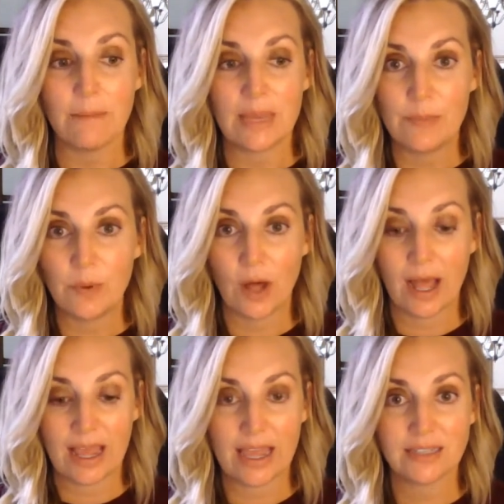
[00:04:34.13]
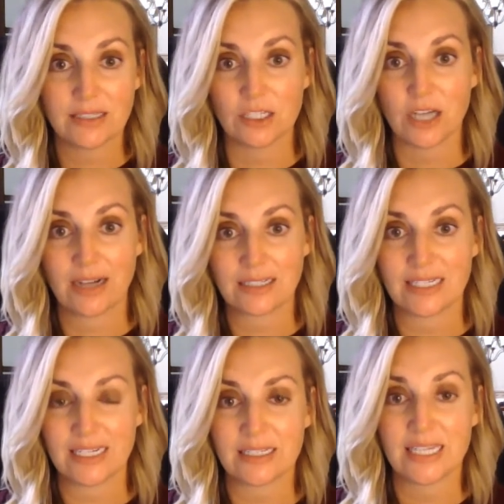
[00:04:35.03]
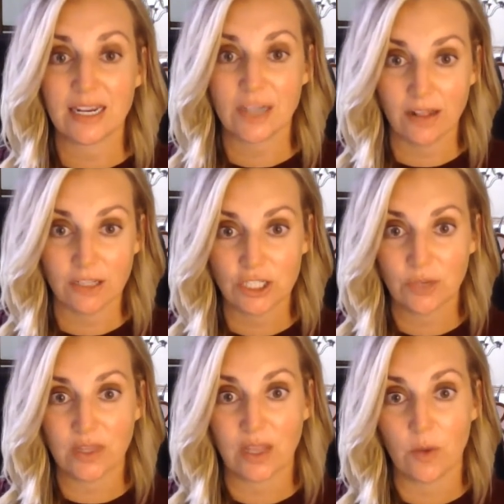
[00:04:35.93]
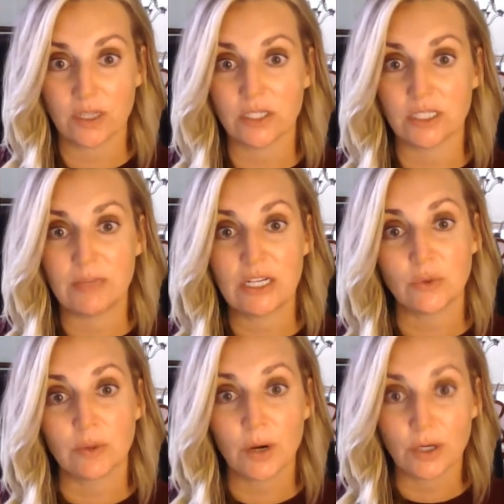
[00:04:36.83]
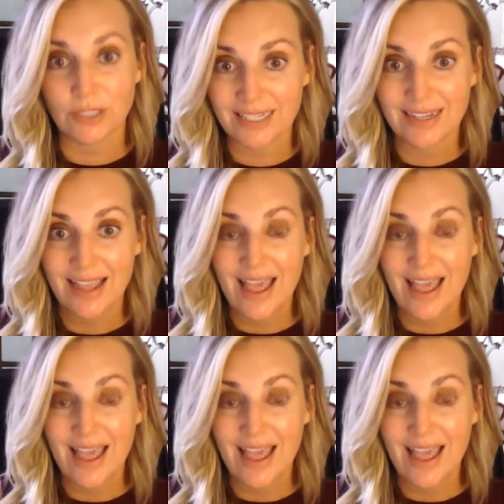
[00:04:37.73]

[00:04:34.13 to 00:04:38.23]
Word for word: people hate to talk to technology when they want to speak to a person,